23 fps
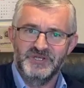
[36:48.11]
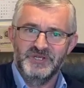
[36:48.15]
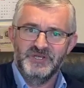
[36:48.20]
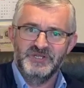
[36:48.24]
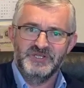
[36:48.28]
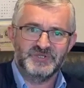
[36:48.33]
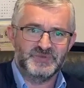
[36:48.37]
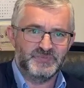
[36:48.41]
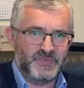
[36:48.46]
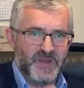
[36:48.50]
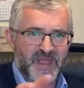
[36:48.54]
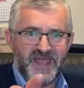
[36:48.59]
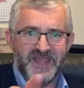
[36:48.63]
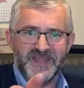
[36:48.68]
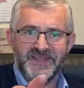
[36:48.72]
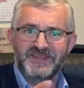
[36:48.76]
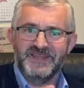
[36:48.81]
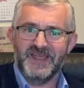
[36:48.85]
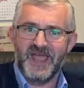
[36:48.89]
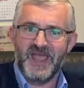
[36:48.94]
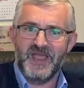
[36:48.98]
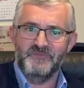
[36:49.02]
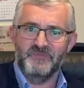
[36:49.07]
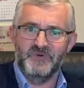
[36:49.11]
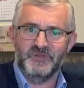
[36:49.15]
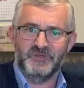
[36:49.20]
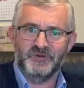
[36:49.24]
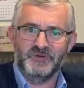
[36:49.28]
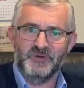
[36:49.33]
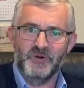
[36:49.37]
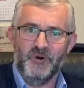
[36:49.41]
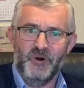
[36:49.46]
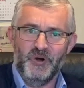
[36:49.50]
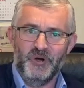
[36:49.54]
Spend time with
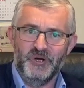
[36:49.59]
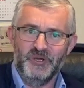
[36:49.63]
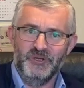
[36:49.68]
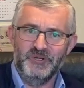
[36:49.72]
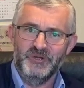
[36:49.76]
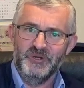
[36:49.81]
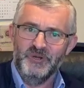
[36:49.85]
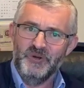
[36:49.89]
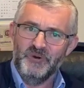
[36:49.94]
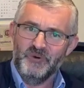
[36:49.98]
God.